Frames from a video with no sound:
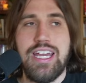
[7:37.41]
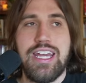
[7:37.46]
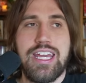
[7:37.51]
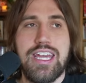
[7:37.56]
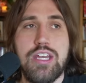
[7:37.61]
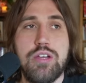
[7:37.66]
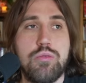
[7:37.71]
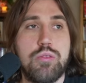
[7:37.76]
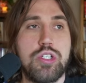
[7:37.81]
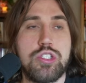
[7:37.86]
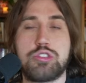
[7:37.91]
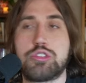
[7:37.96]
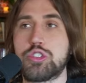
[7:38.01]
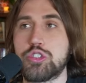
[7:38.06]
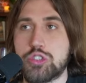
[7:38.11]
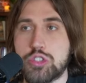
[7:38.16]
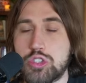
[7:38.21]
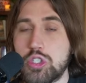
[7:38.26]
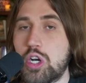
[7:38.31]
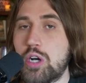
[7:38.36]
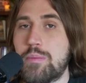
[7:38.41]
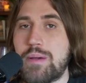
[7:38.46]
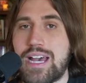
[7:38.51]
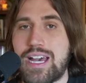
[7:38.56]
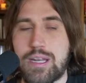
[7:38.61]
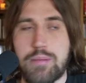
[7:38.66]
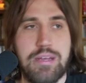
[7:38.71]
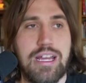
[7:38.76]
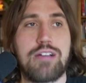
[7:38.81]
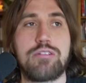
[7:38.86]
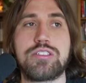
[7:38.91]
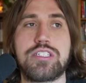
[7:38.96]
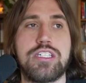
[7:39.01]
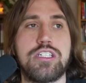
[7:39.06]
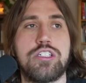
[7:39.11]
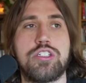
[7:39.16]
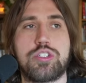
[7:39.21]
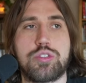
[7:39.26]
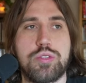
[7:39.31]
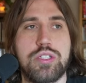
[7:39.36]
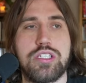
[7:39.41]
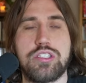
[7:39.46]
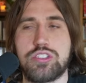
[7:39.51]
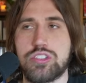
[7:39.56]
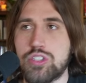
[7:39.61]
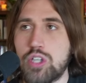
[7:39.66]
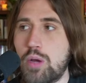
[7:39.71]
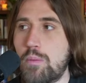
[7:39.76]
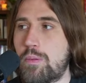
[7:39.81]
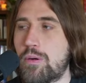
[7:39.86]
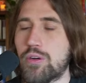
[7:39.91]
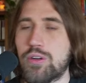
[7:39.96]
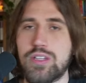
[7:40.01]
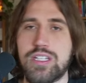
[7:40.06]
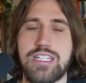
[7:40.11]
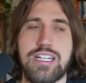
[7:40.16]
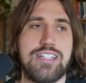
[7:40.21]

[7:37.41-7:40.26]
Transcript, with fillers: It was so bad. I mean, I was getting treated so poorly,